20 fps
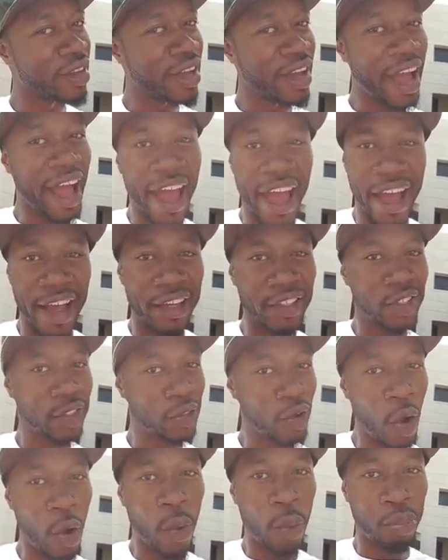has
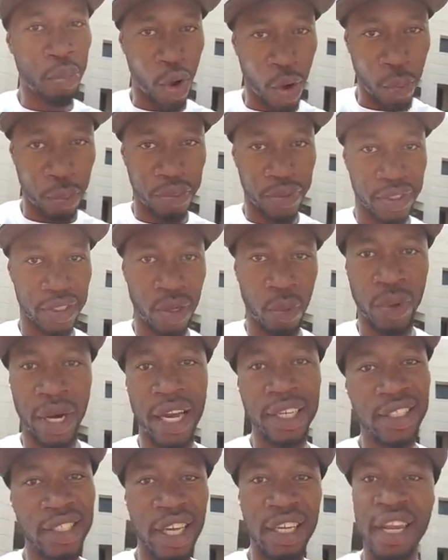no purpose. And when
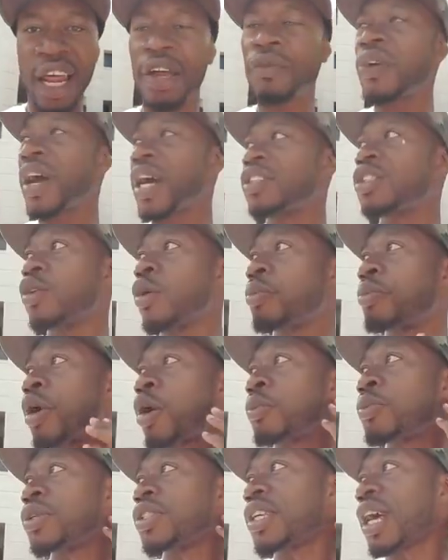I say life has no
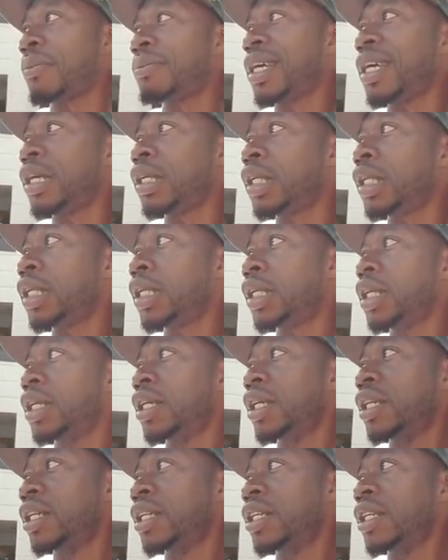purpose, I mean,
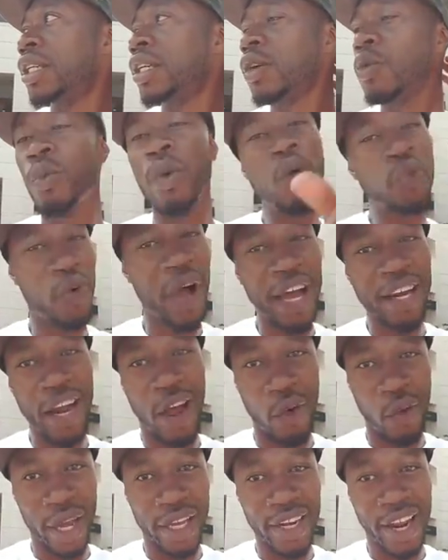we'll find
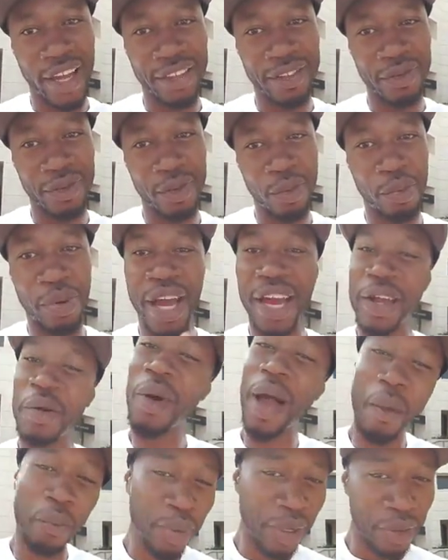out right now. But
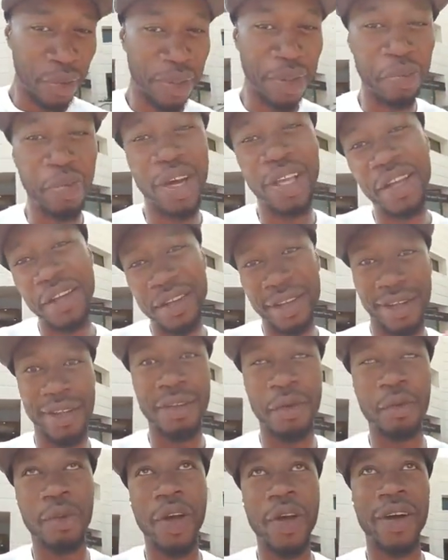anyway, I'm building with the brother.
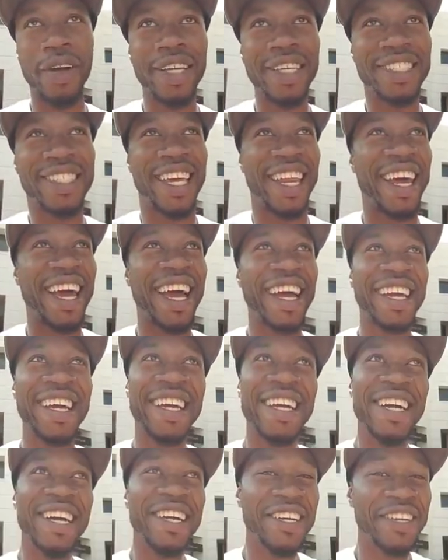We're going to get to that.
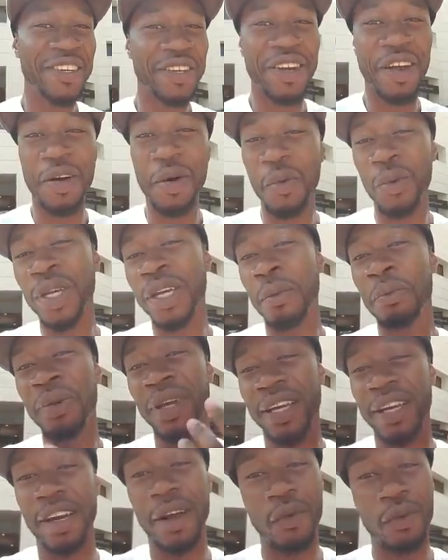You know, we could
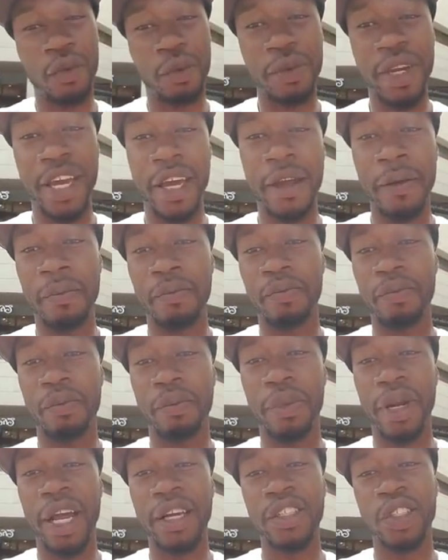pick it up from there.
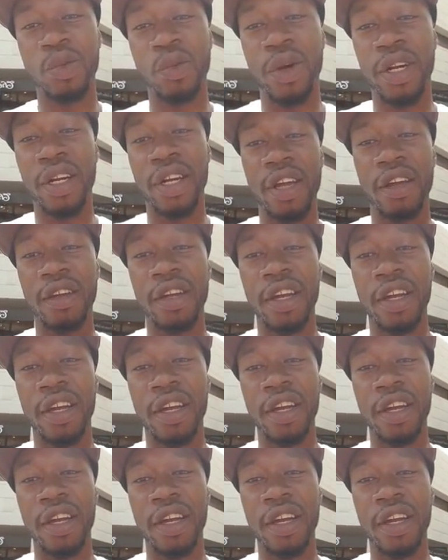But I just wanted
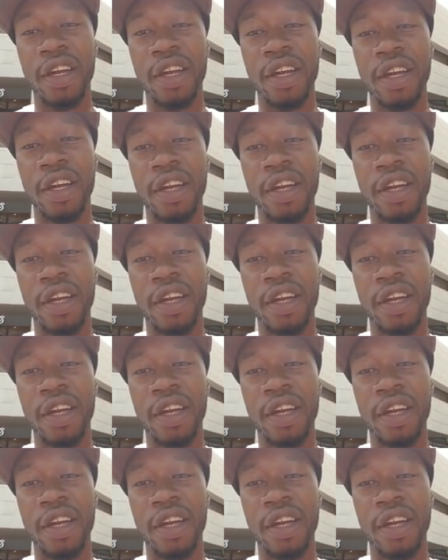the family